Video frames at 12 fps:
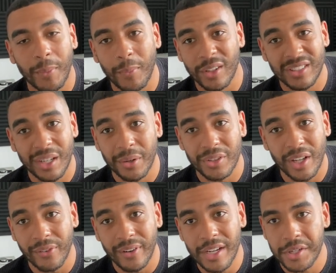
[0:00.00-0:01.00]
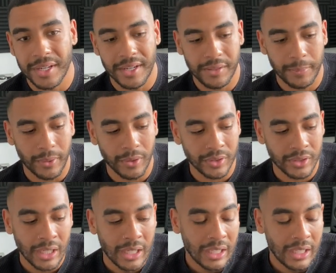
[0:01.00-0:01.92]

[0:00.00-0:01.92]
amongst our generation, I suppose.